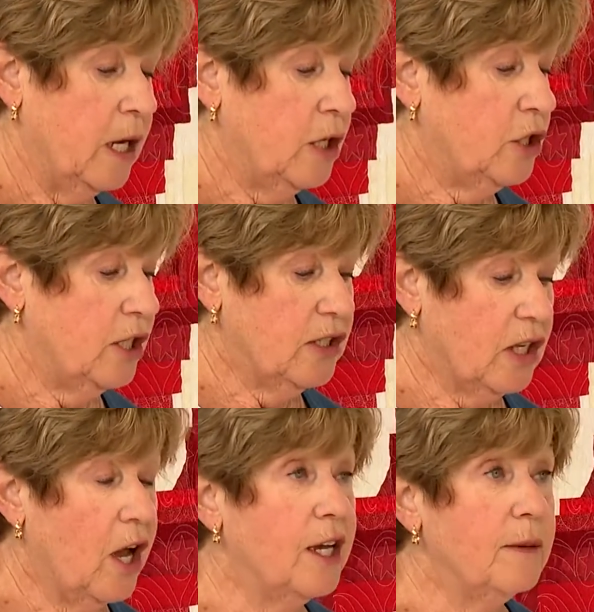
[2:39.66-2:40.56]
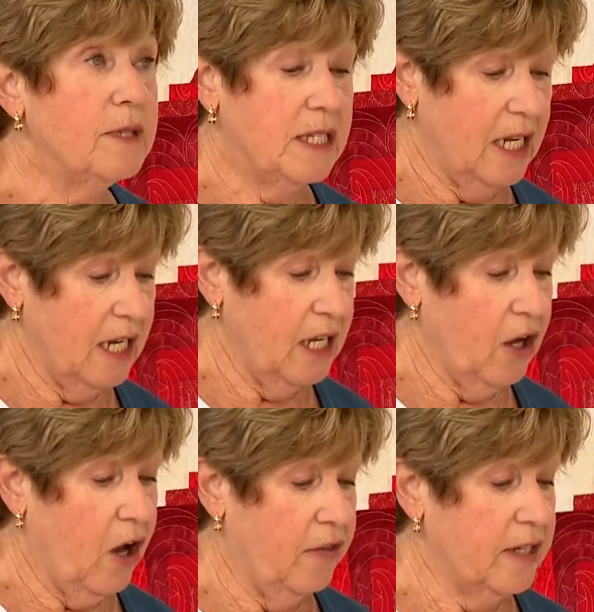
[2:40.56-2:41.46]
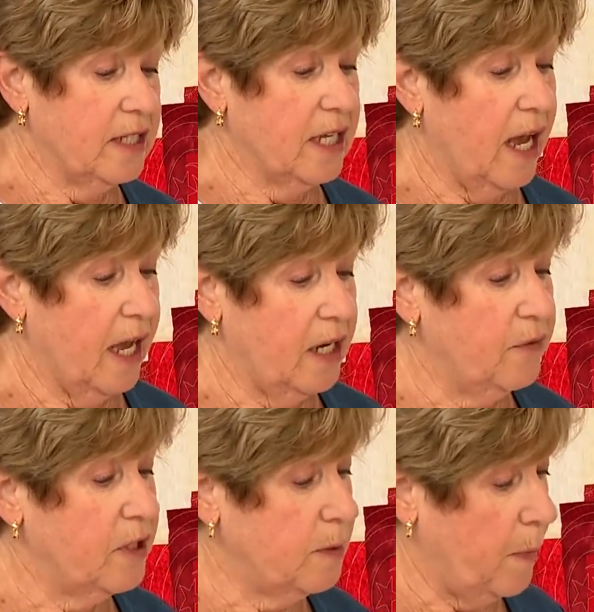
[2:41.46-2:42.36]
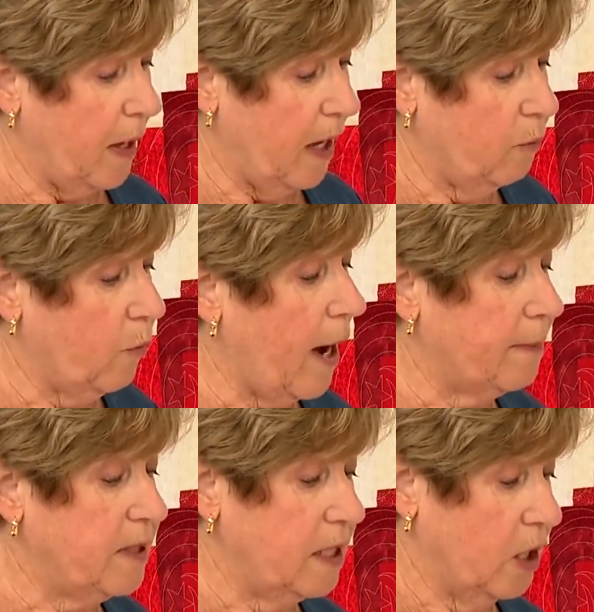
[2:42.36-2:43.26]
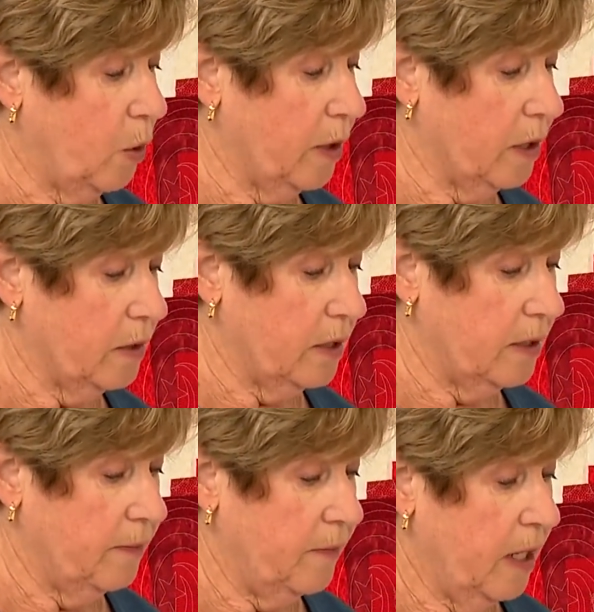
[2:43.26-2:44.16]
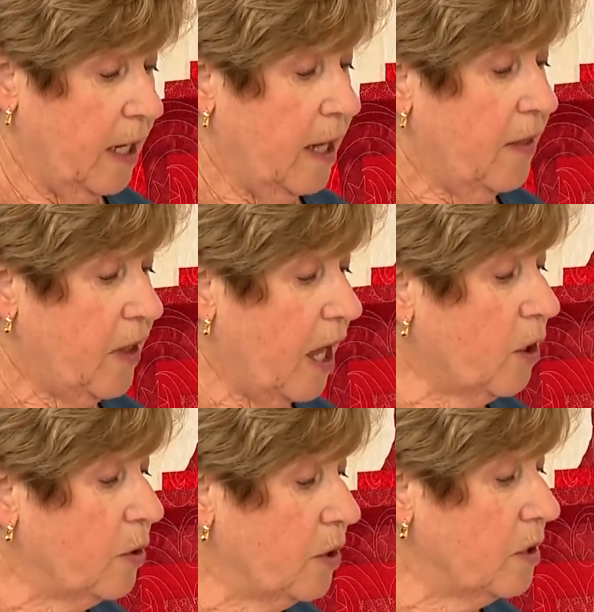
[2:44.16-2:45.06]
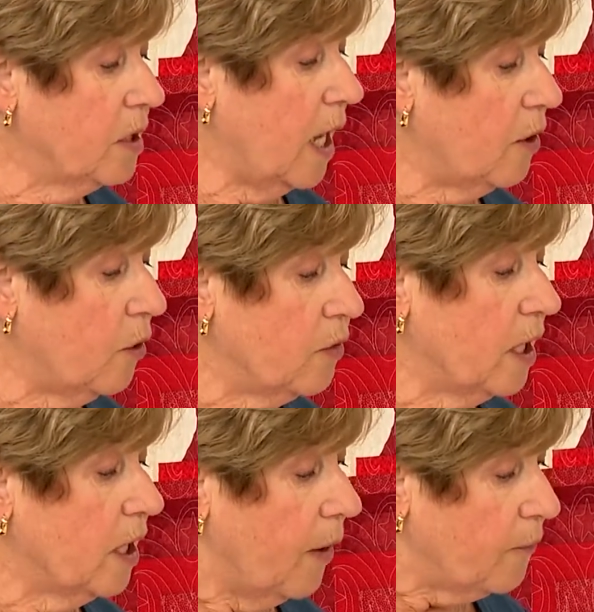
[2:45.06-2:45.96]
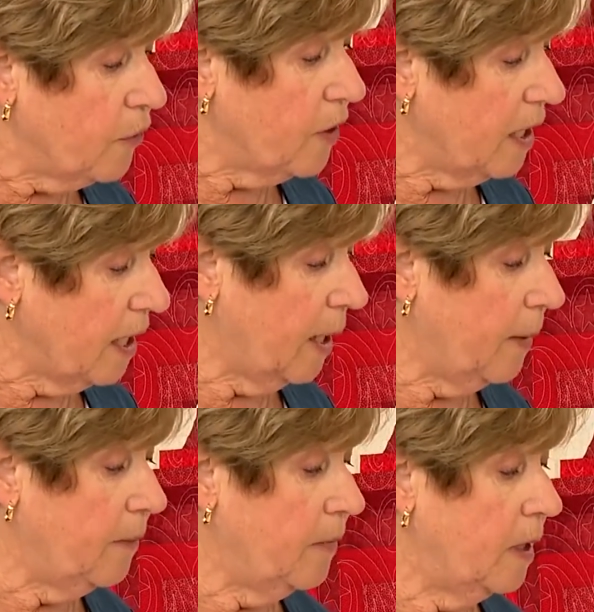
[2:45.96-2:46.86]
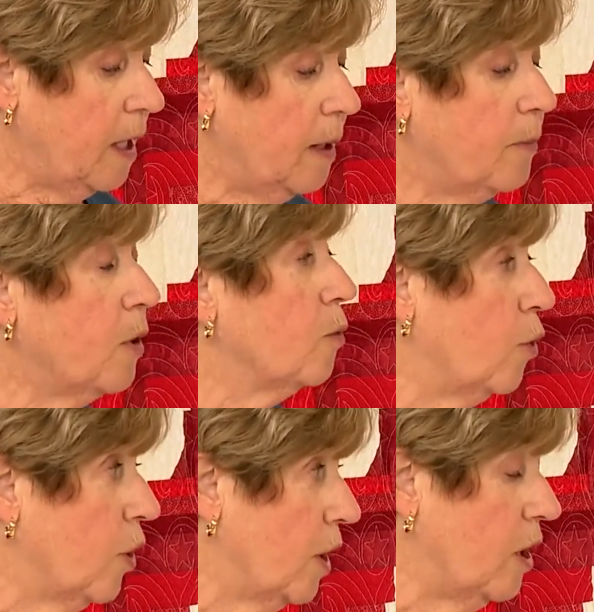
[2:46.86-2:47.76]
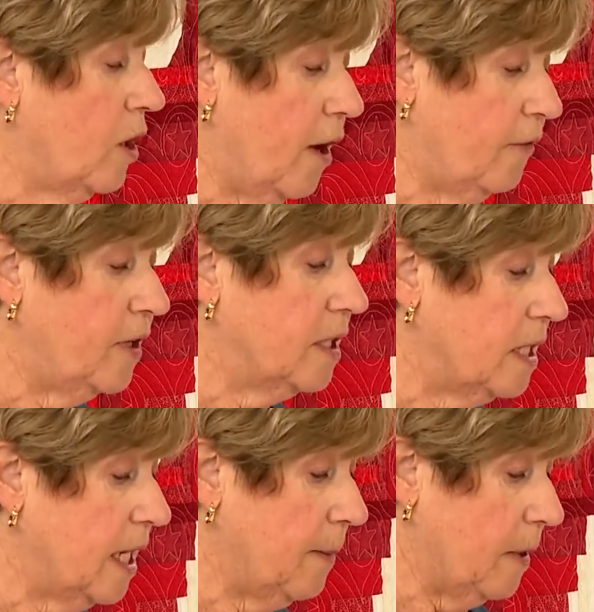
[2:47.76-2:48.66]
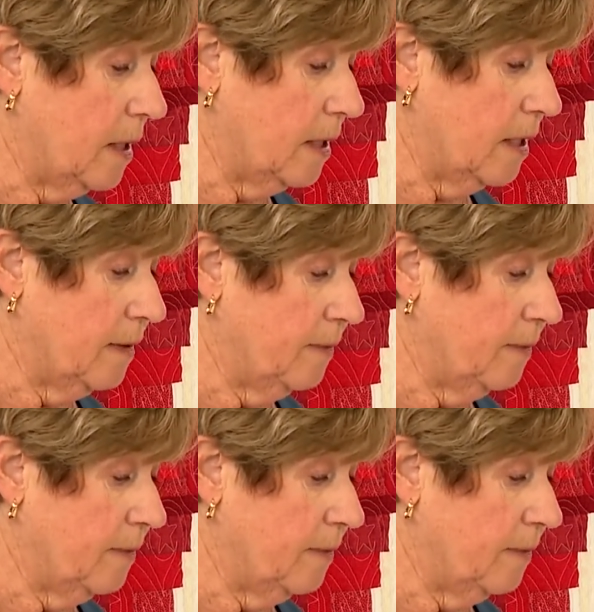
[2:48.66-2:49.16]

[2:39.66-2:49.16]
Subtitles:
She saw him sitting on the side of his bed wrapped in a quilt. That quilt not only comforted him, but warded off his demons.